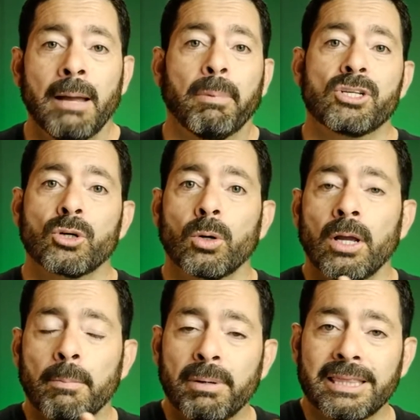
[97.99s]
but you're,
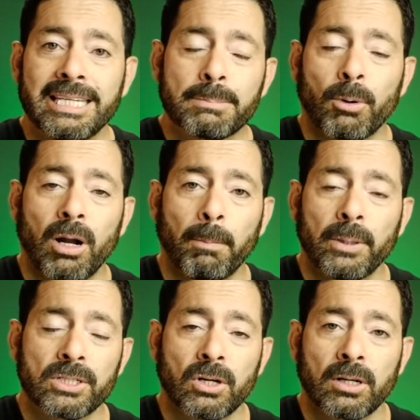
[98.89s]
but these
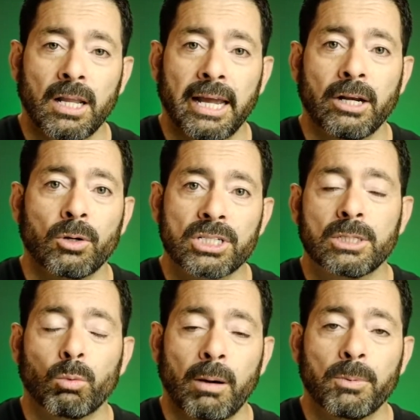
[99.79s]
properties online are
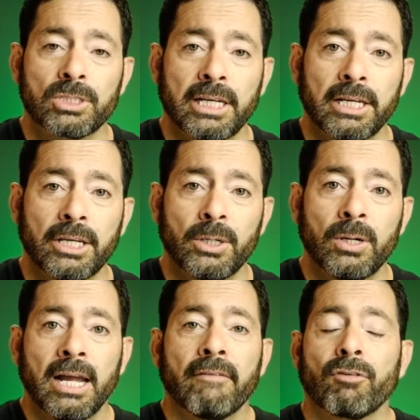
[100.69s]
still representing you
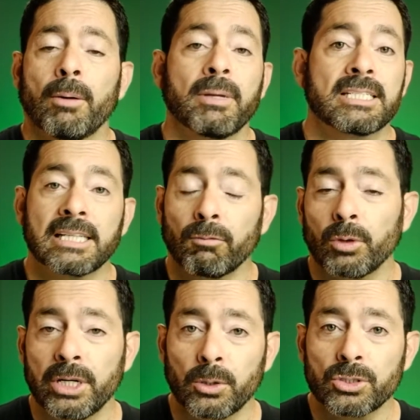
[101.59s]
from several
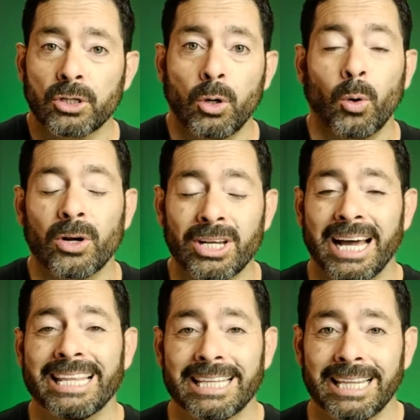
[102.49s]
years ago or
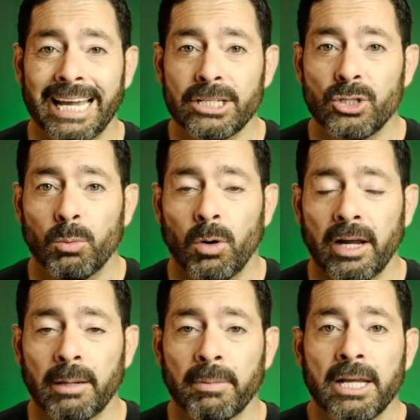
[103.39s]
not in the light you
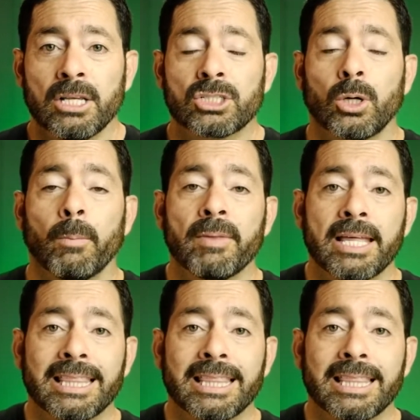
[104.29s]
want them. So